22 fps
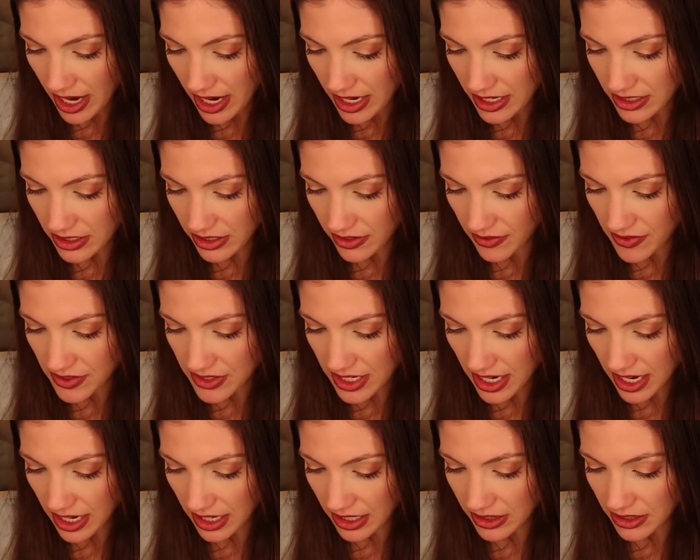and delivers
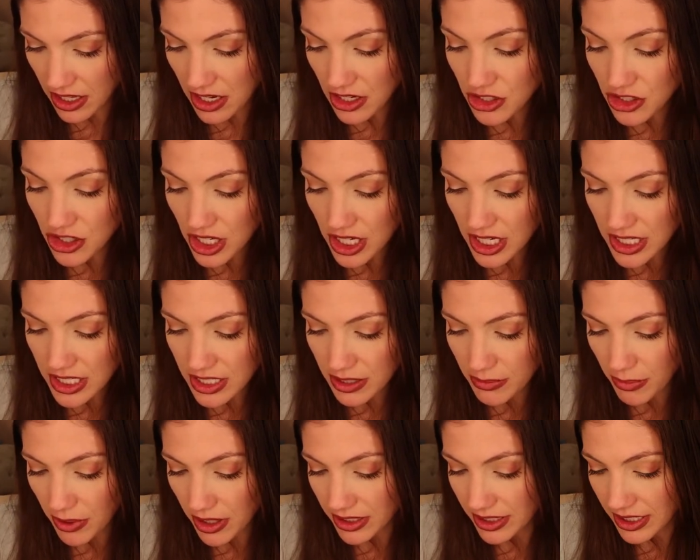a
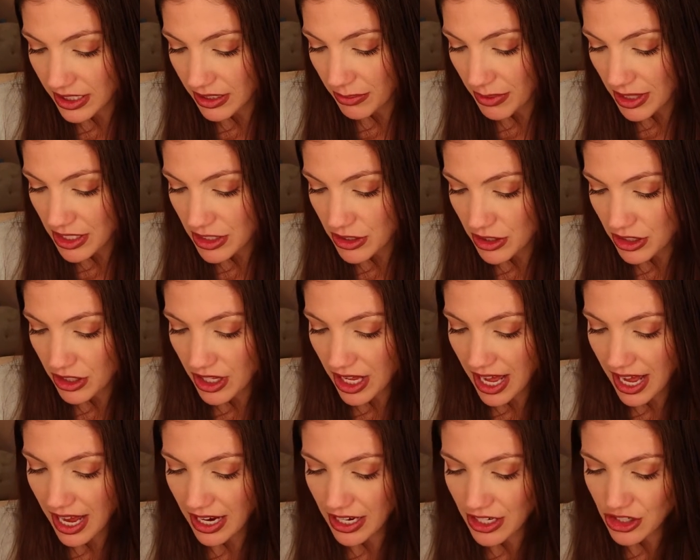luscious, multi-dimensional,
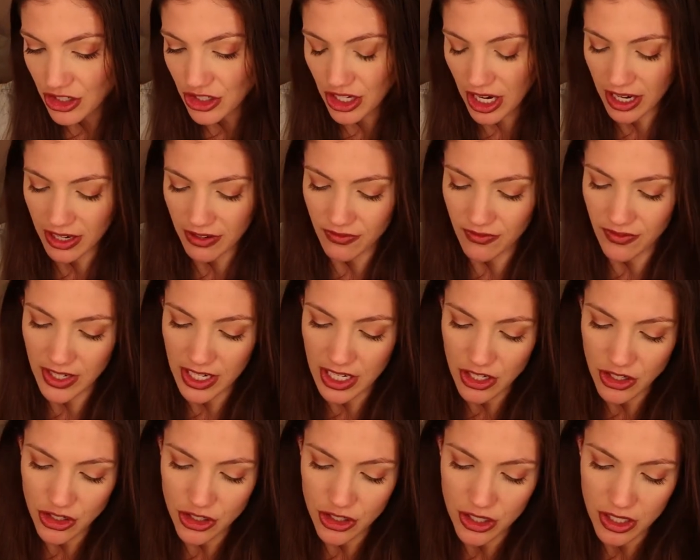high shine
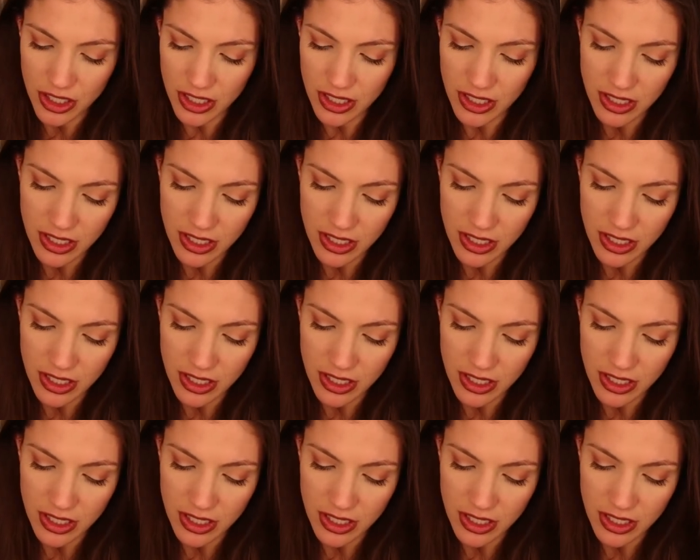finish.